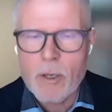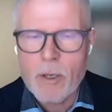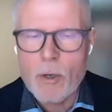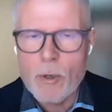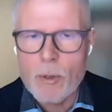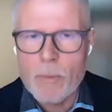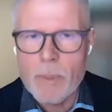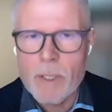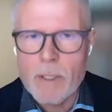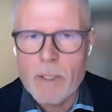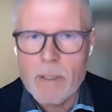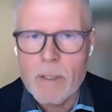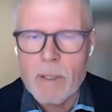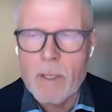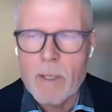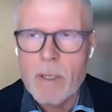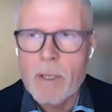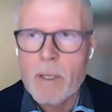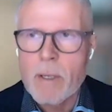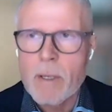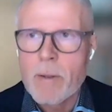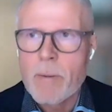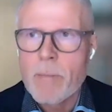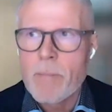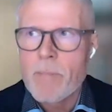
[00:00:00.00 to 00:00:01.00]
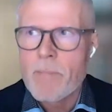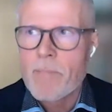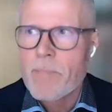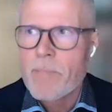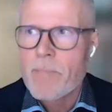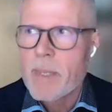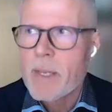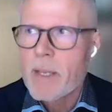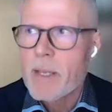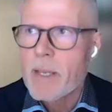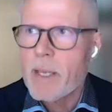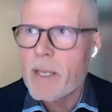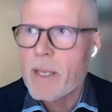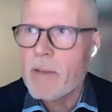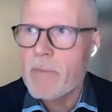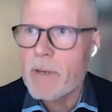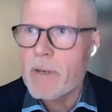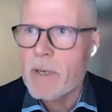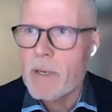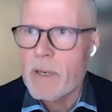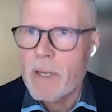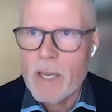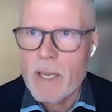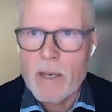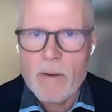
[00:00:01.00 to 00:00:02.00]
human
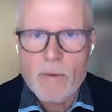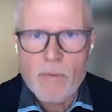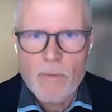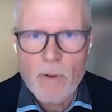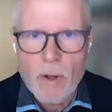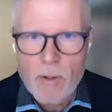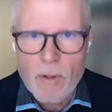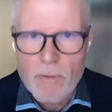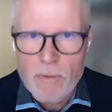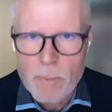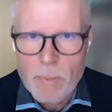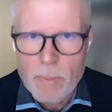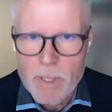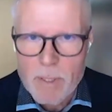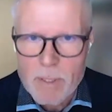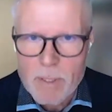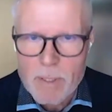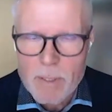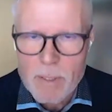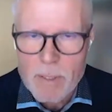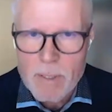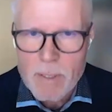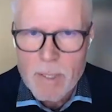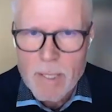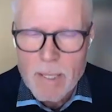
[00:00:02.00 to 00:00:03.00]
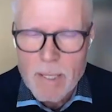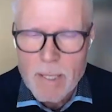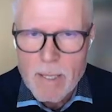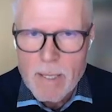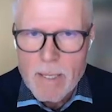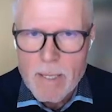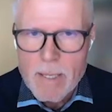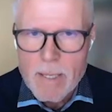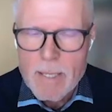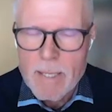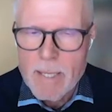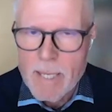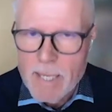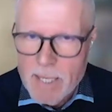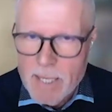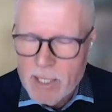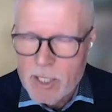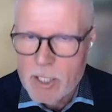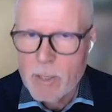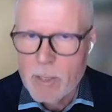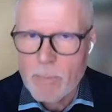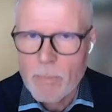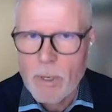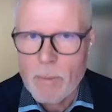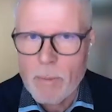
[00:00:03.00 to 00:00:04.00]
even involvement. That
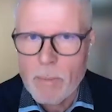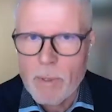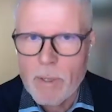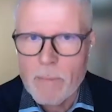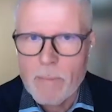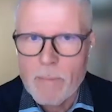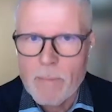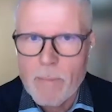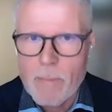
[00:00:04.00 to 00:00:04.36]
is the problem.